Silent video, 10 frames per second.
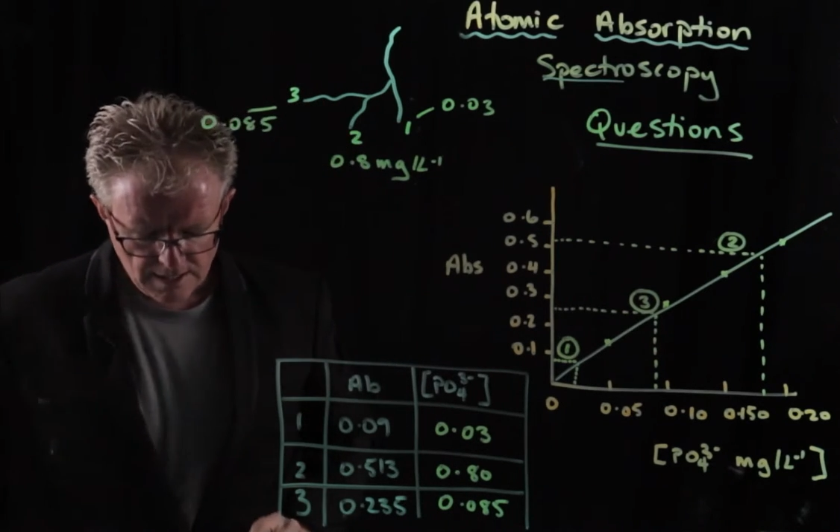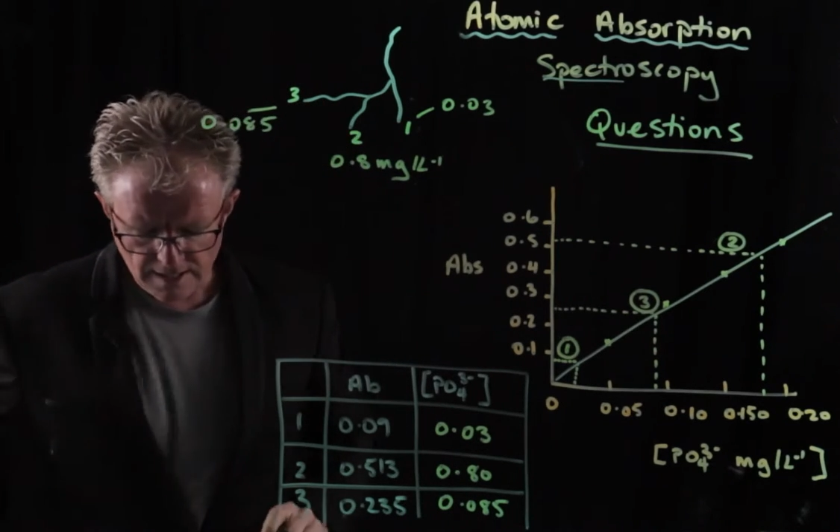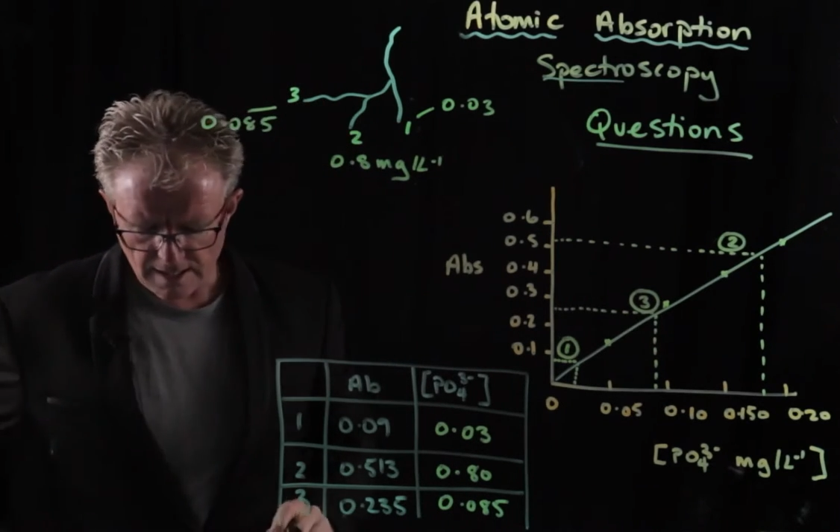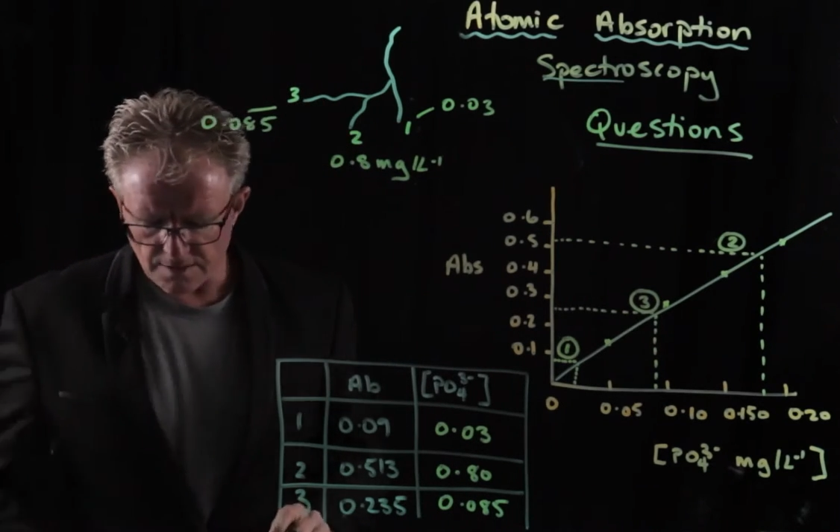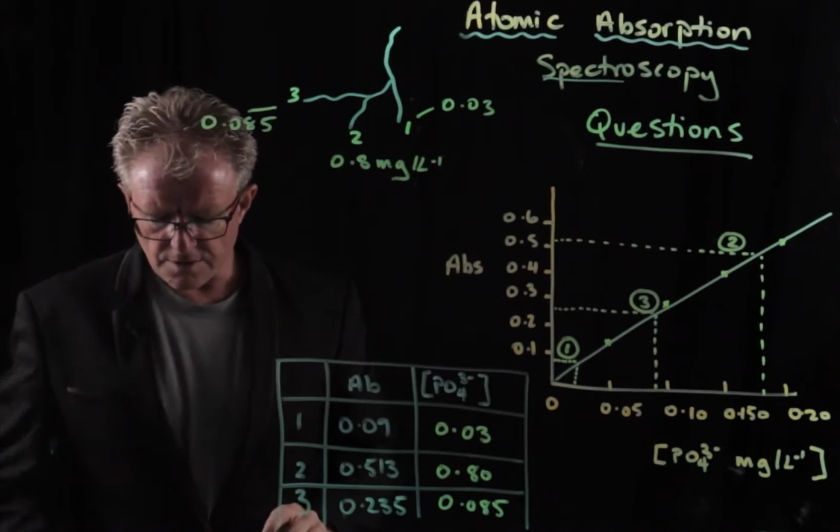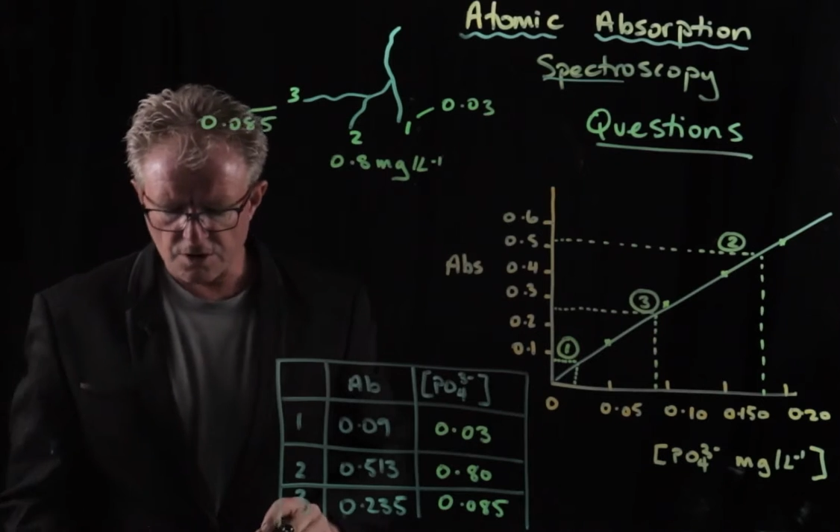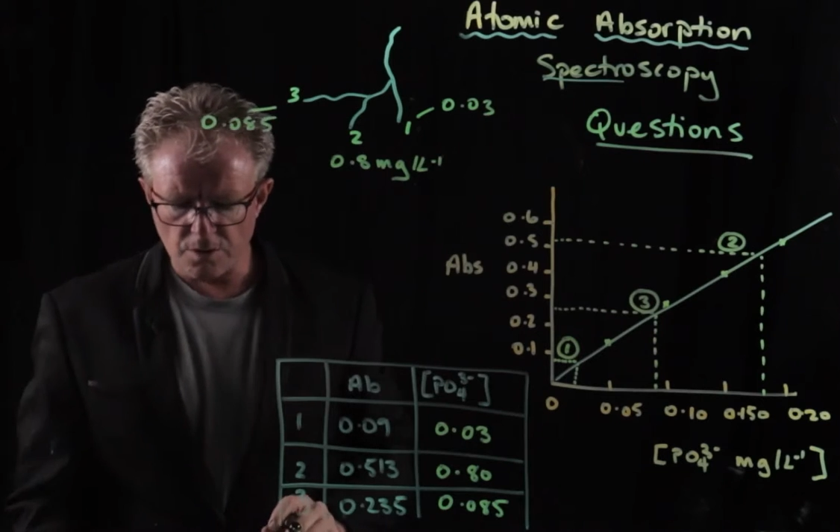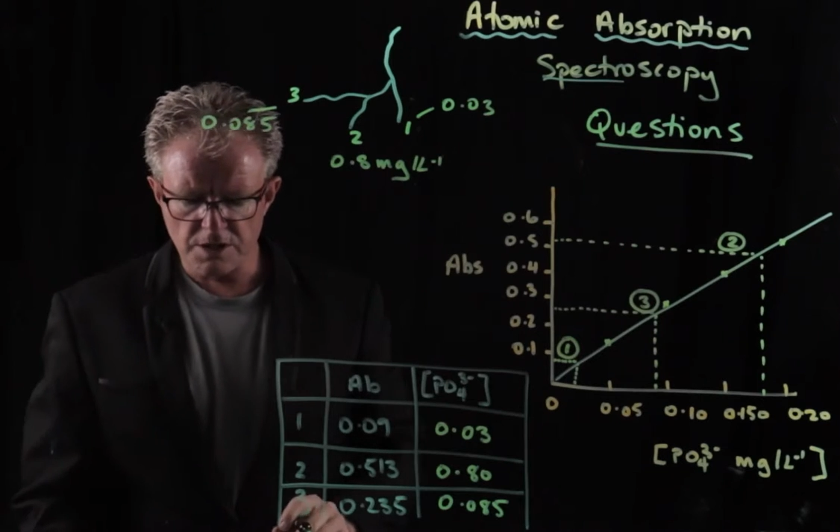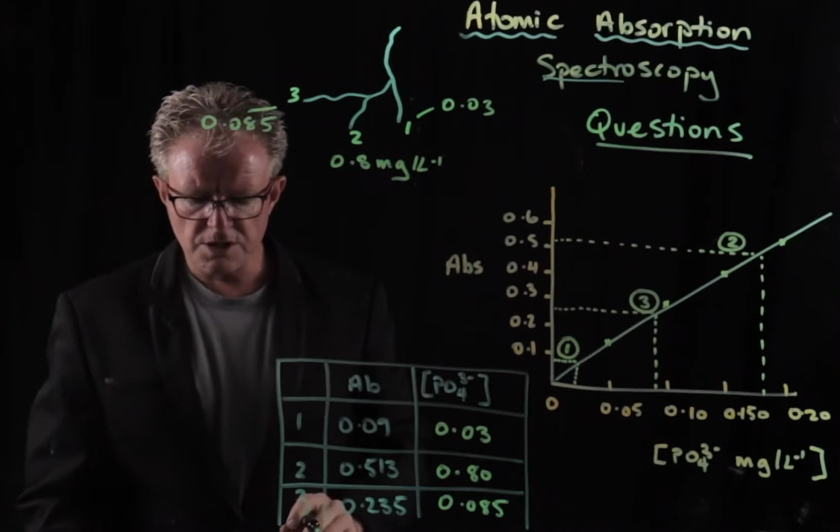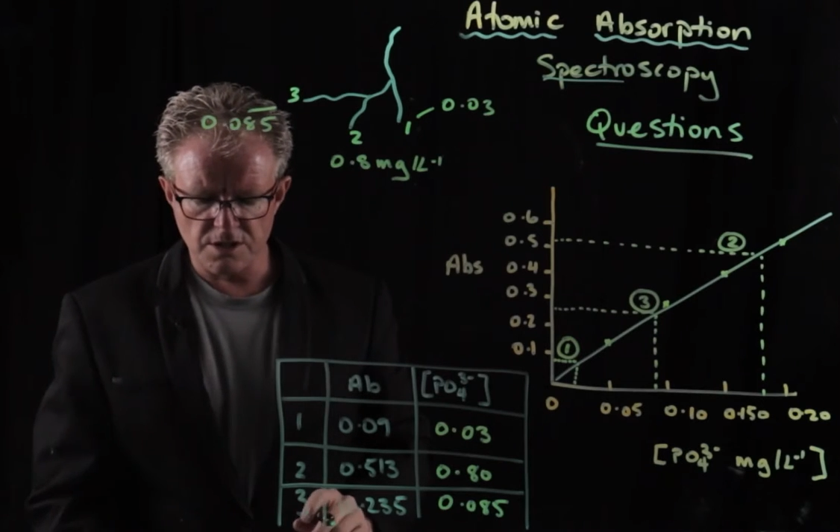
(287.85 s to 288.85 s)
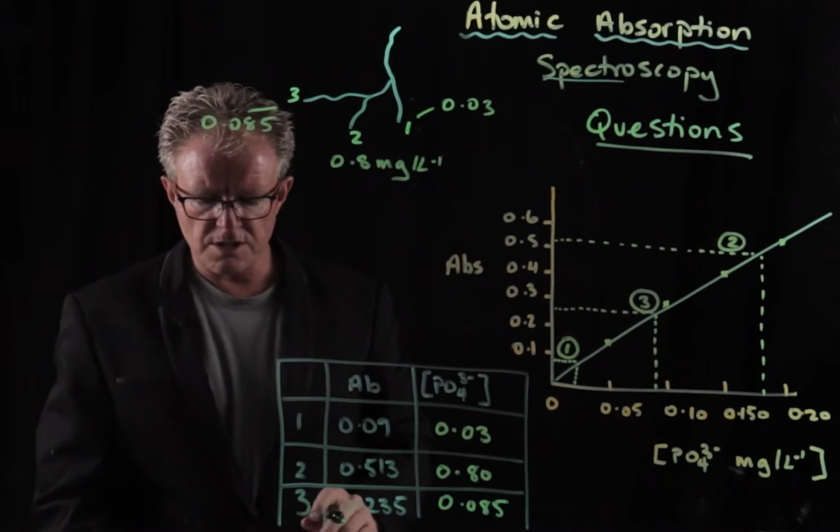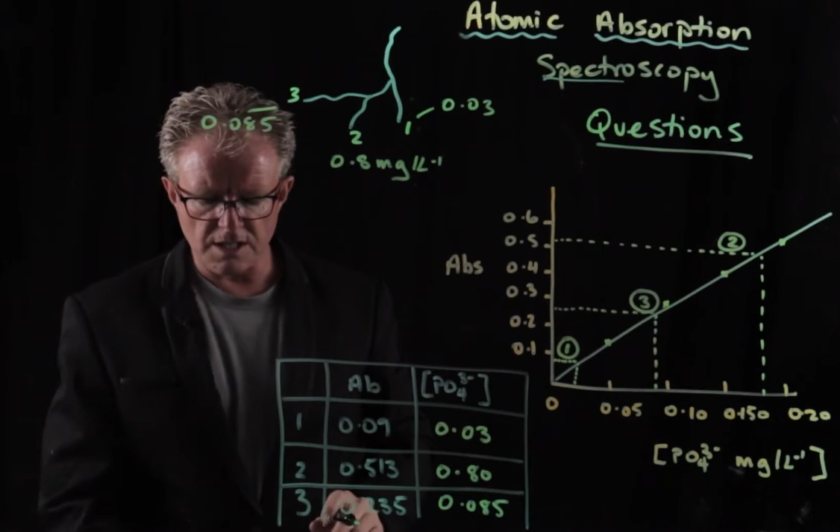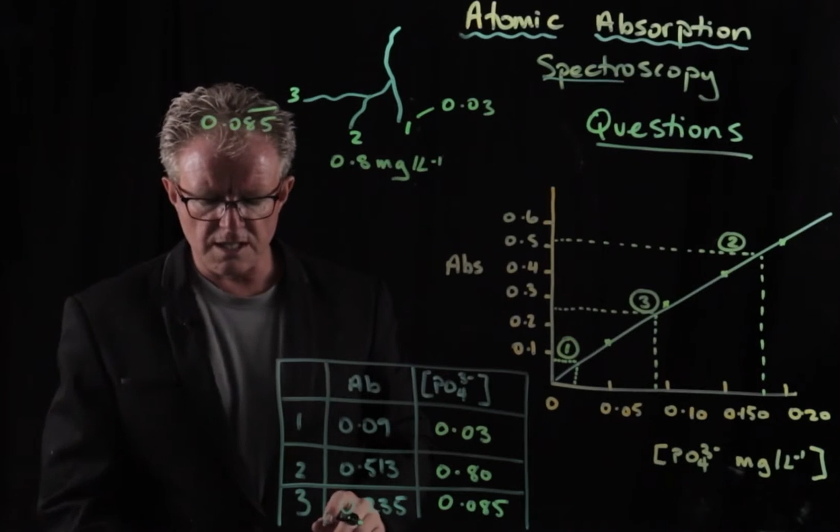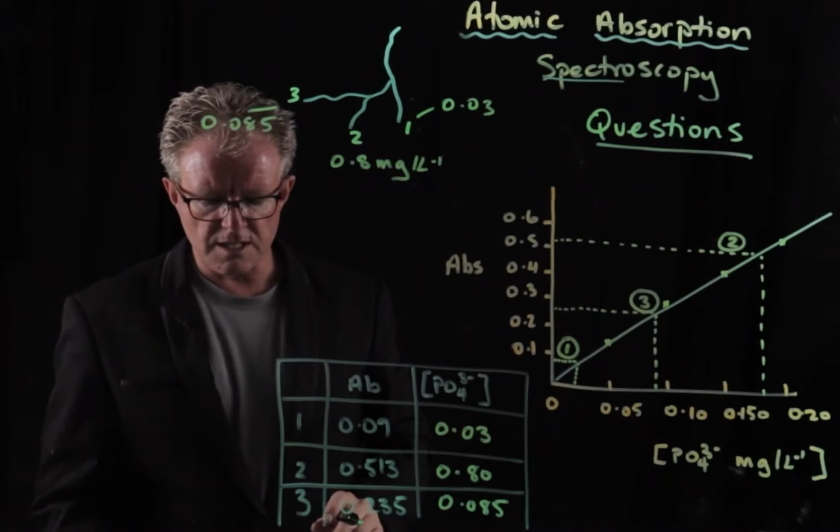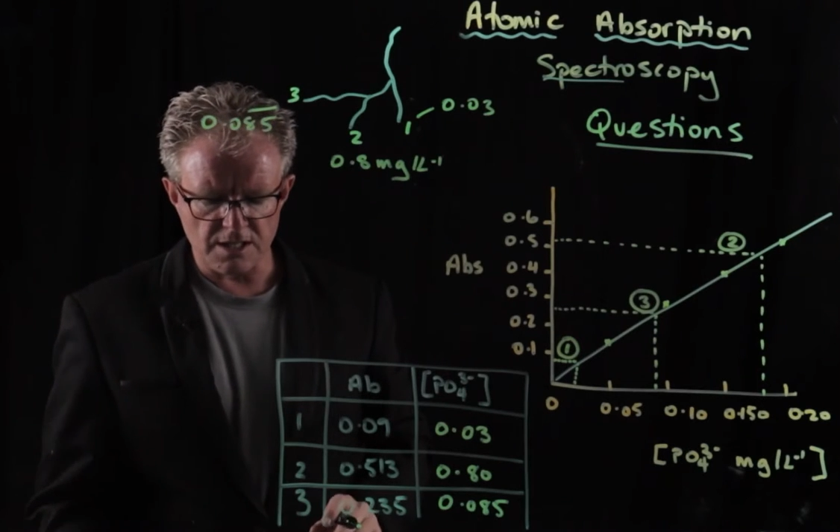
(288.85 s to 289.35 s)
Now, the question
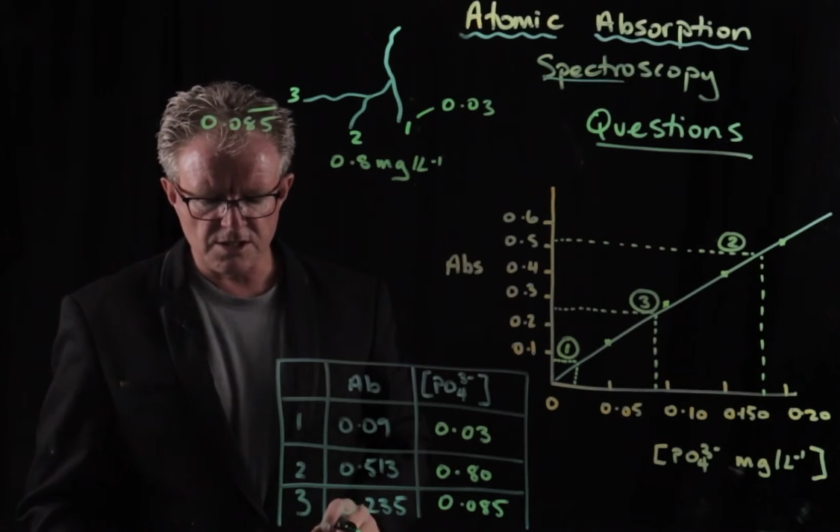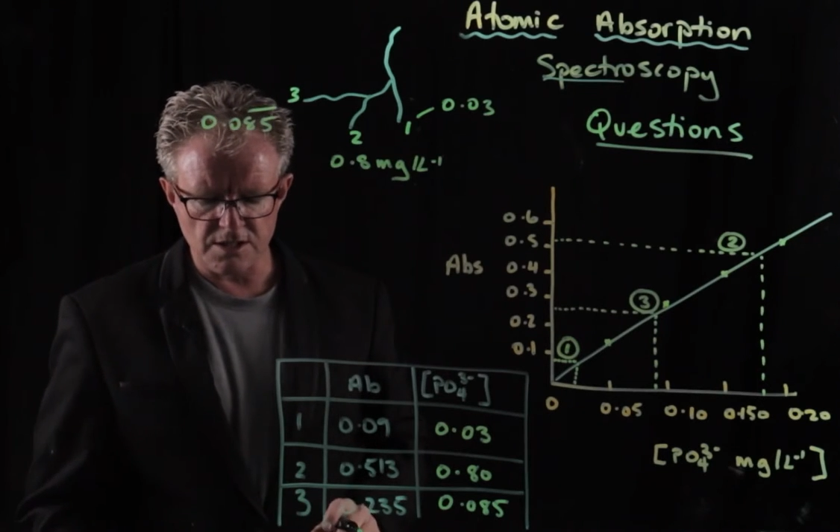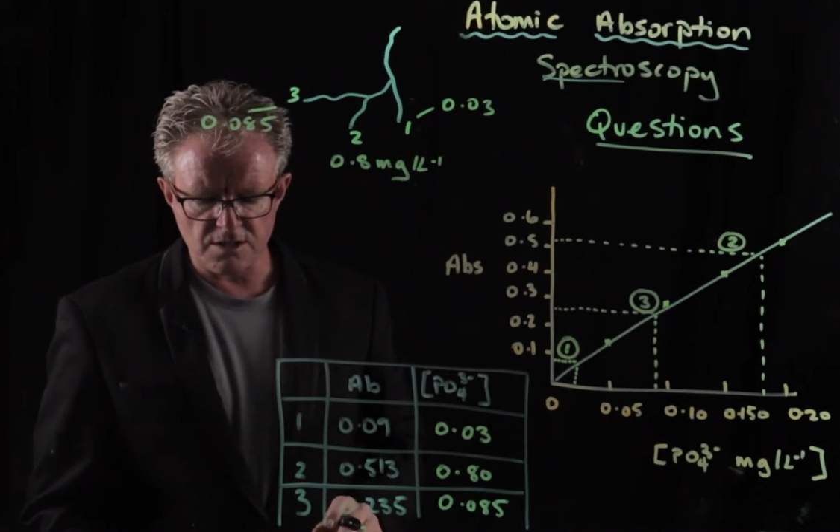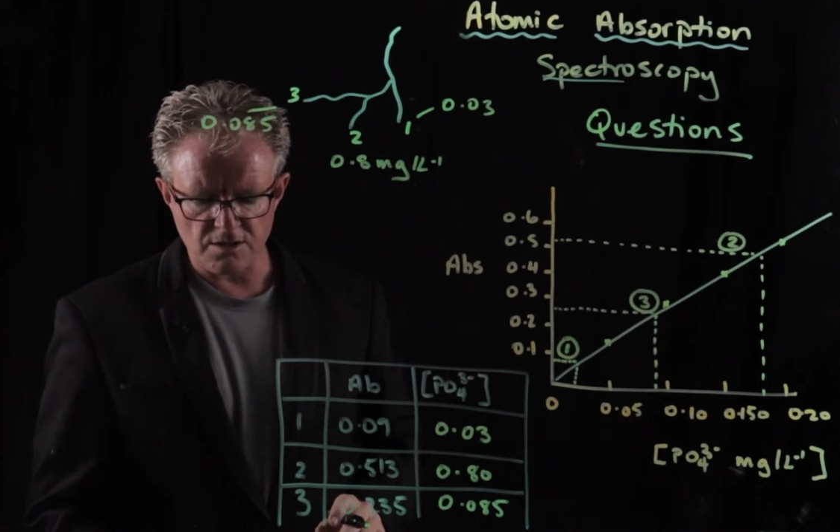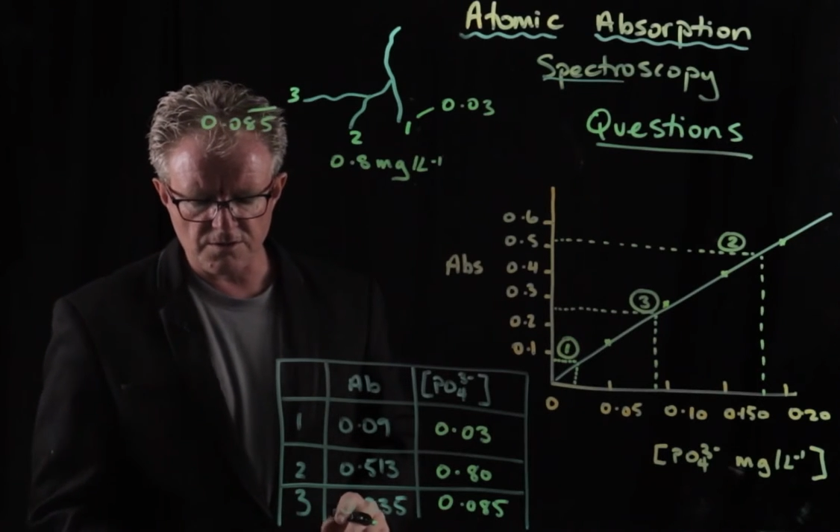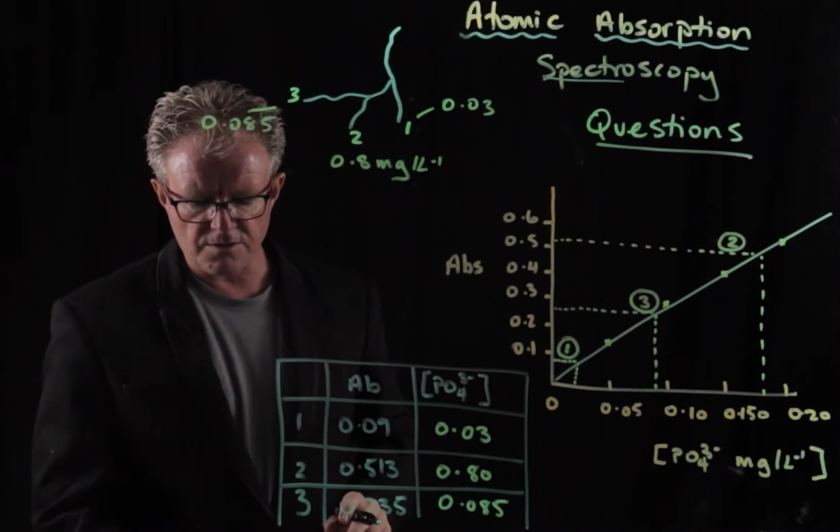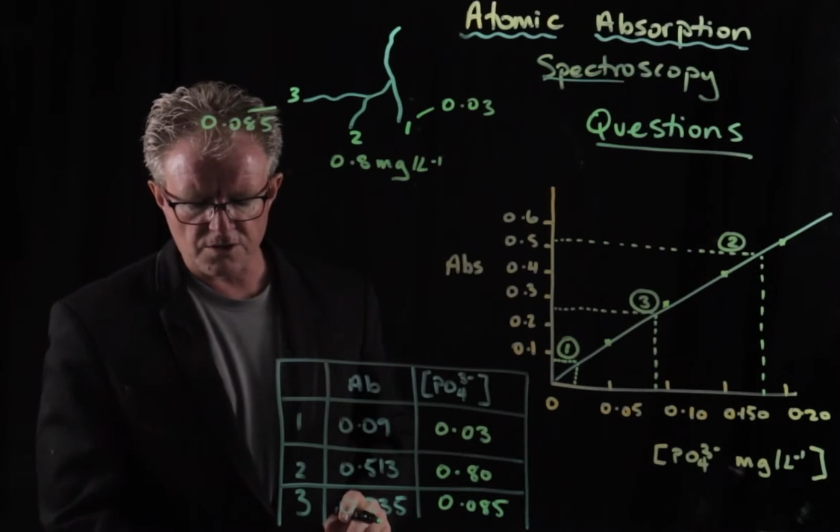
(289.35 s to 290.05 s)
does actually sort of